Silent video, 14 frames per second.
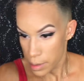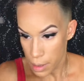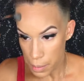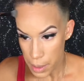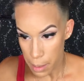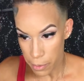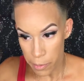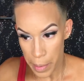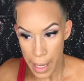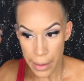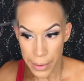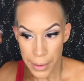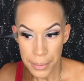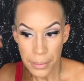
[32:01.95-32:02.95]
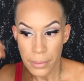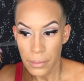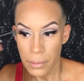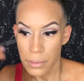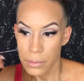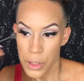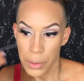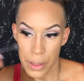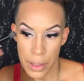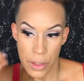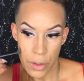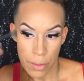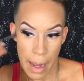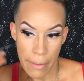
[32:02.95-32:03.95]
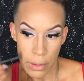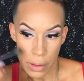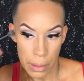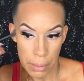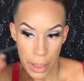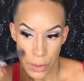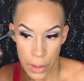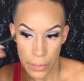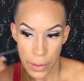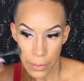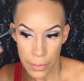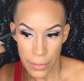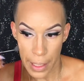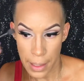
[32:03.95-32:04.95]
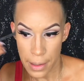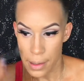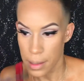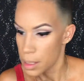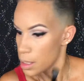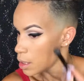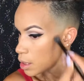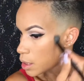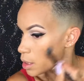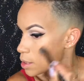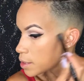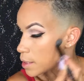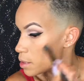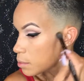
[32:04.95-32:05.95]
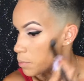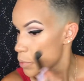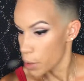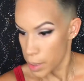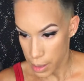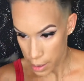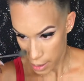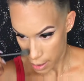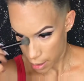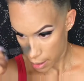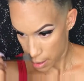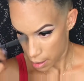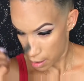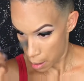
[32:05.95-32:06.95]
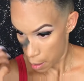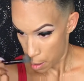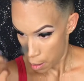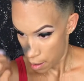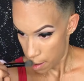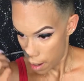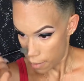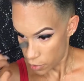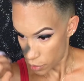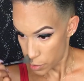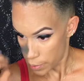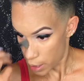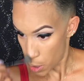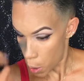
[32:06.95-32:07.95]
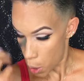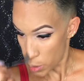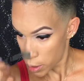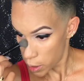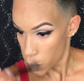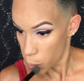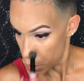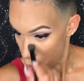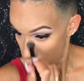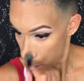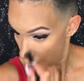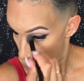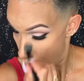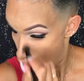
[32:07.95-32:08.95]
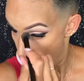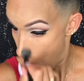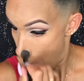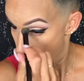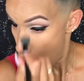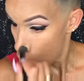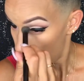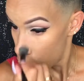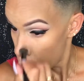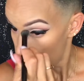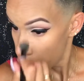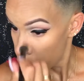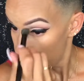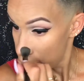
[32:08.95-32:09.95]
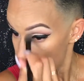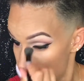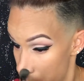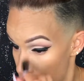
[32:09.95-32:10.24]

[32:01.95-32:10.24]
some type of powder so it doesn't travel and melt off your face, because that's important. After doing all this work, you don't want your face to